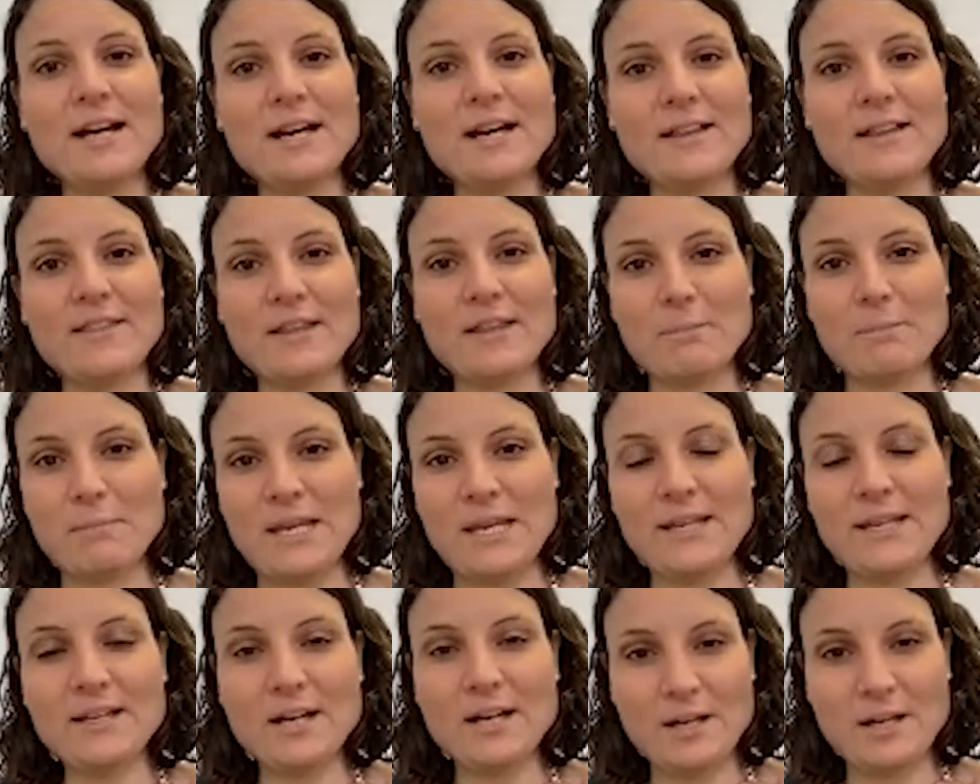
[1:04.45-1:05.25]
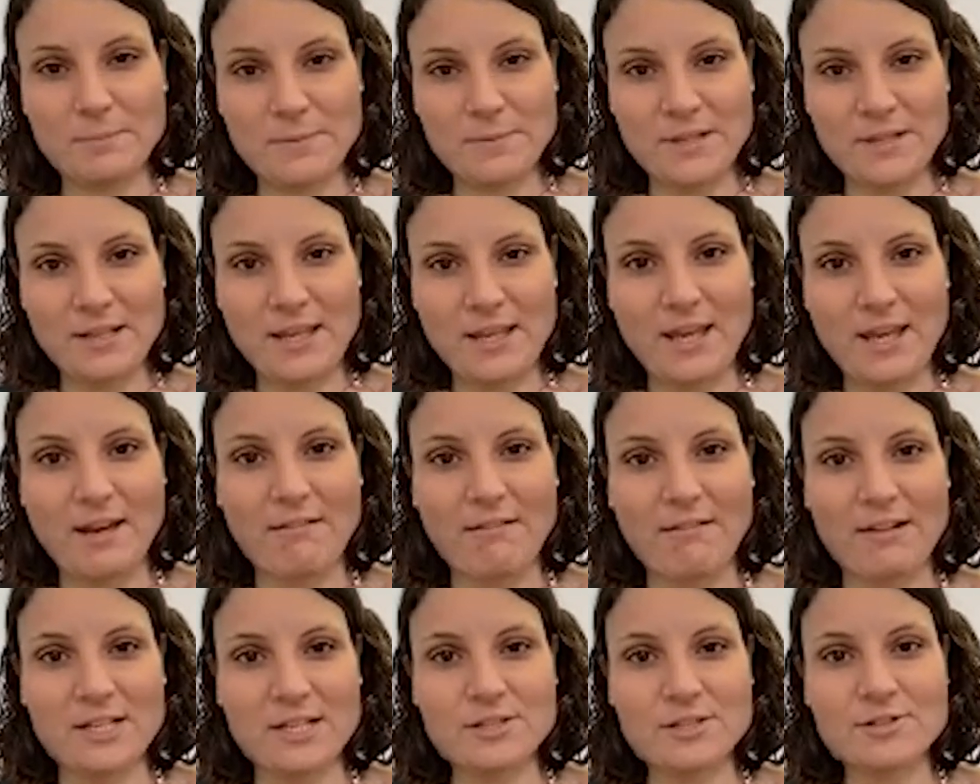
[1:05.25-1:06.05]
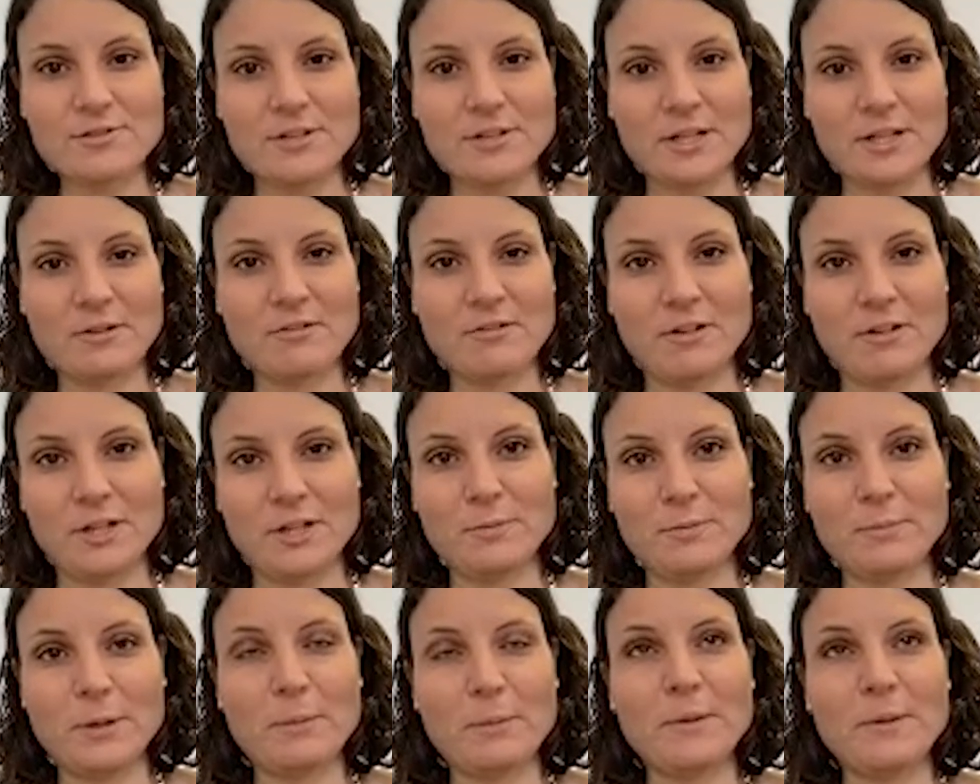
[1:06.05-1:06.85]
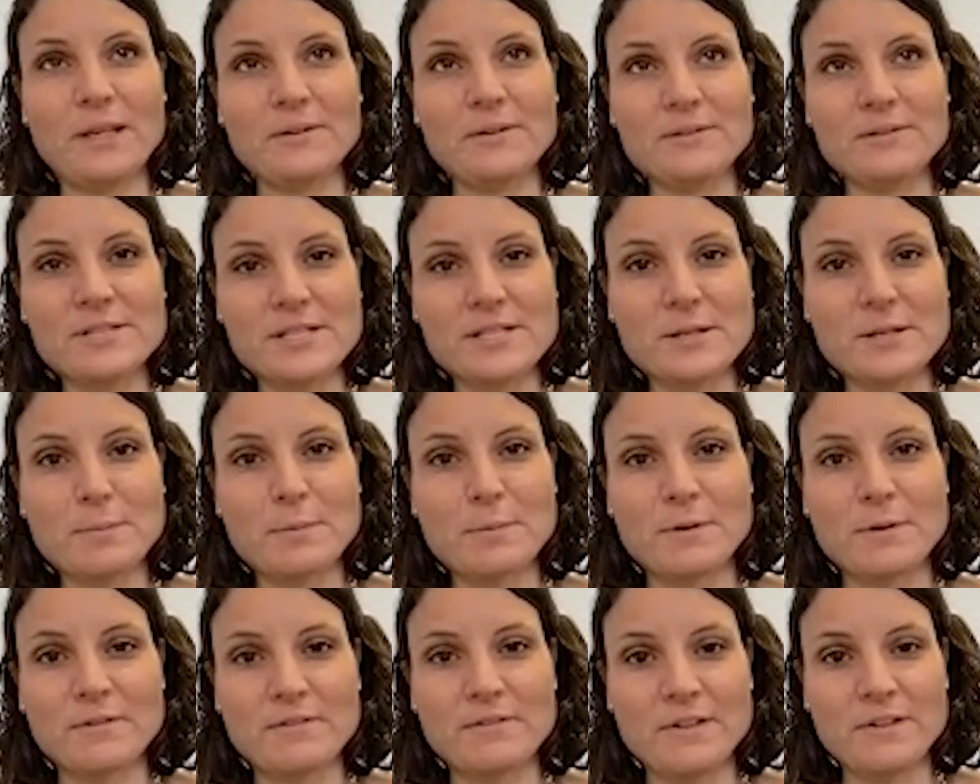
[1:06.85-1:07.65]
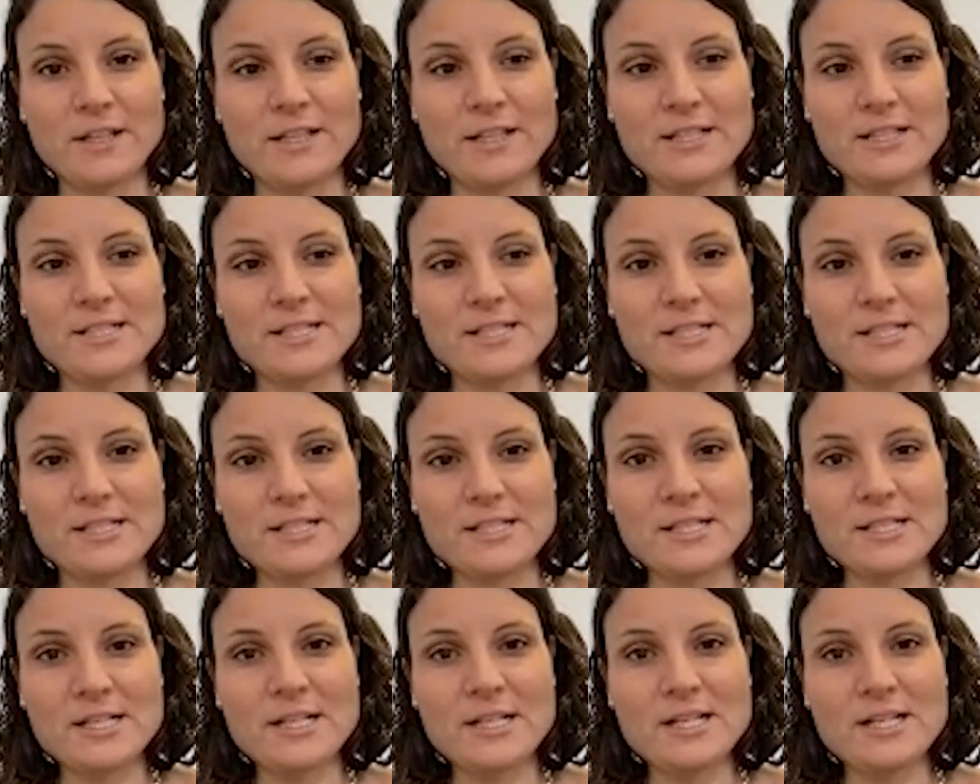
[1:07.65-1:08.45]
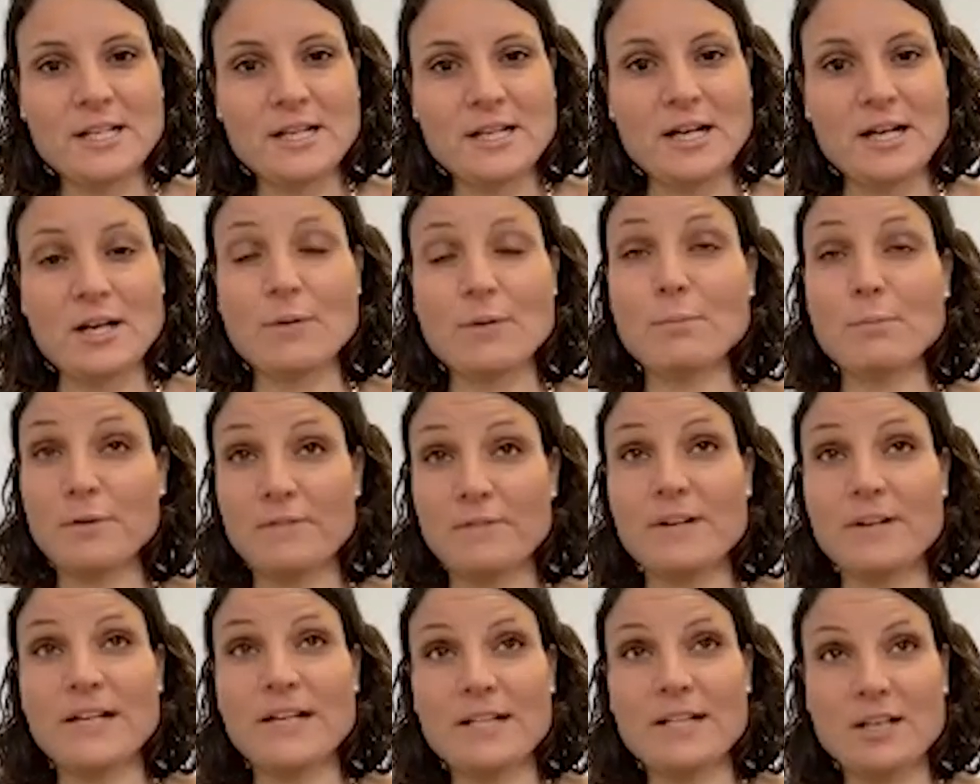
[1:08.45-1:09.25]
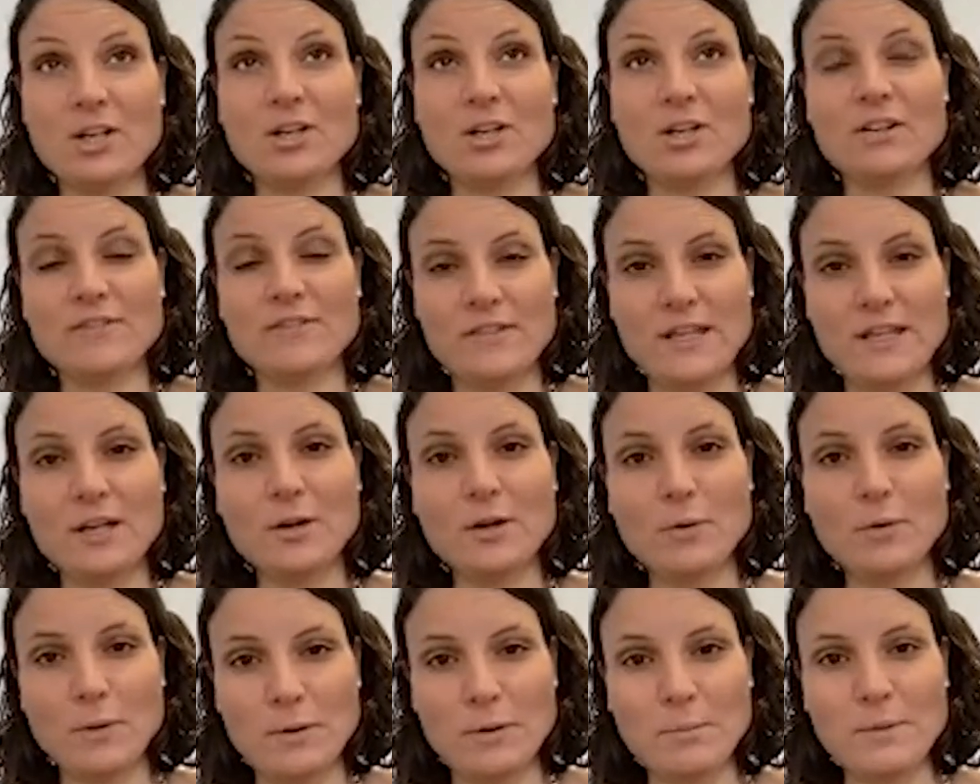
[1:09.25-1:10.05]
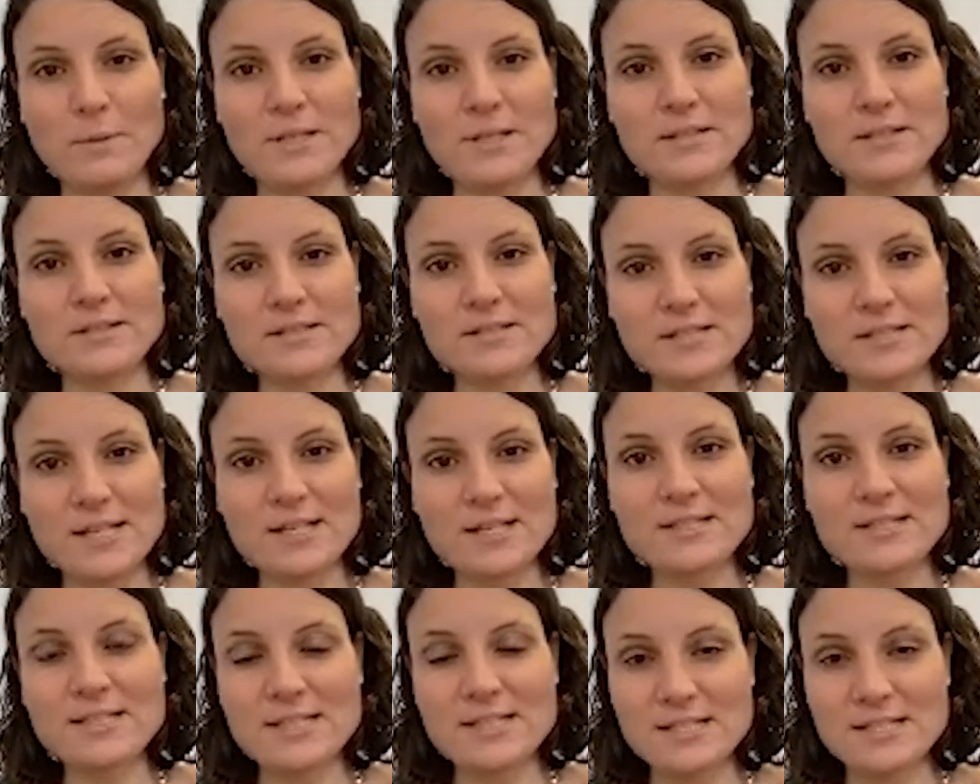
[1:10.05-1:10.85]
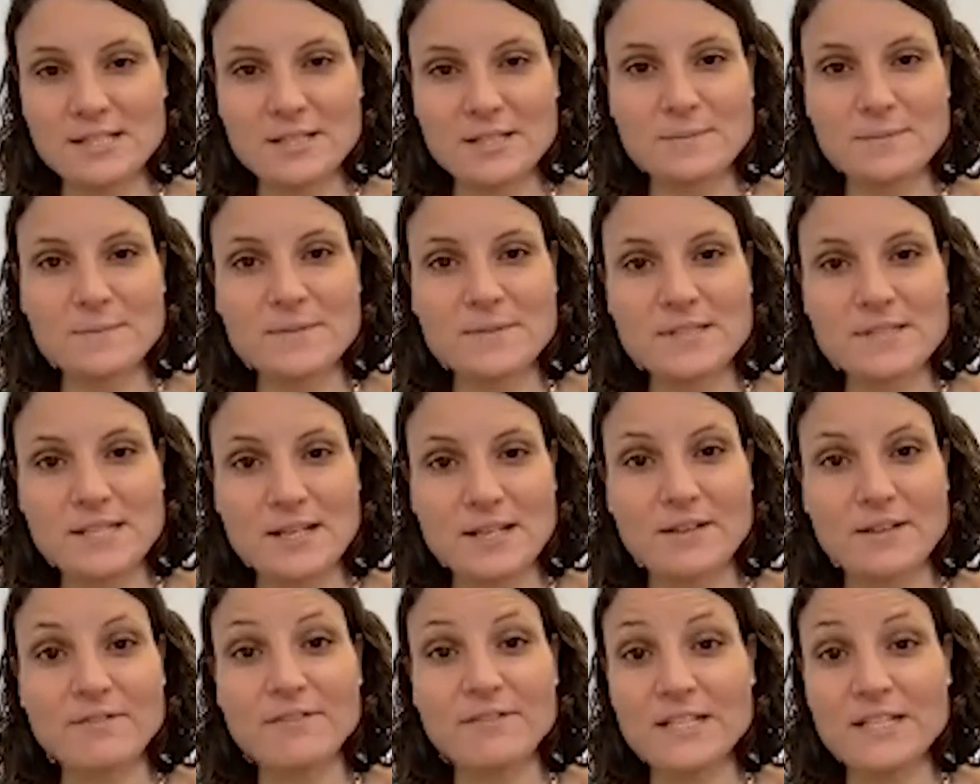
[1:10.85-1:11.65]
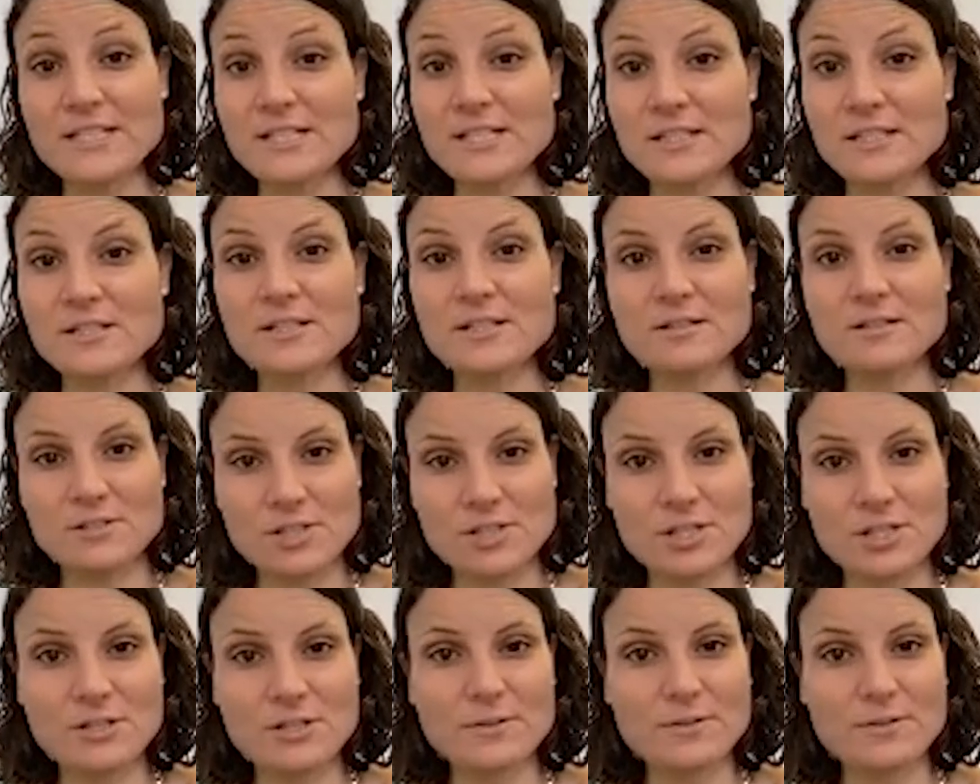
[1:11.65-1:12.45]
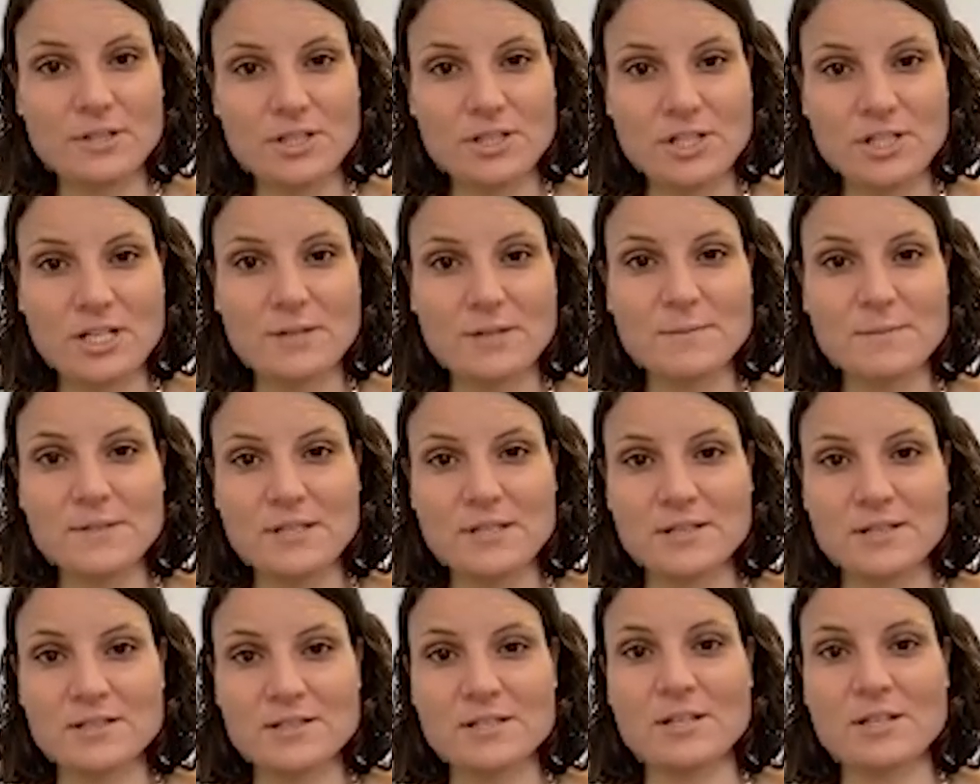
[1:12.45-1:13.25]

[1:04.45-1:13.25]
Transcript: that make up the Carrier Strike Group, but we also provide a lot of the equipment and systems that are fitted to the ships.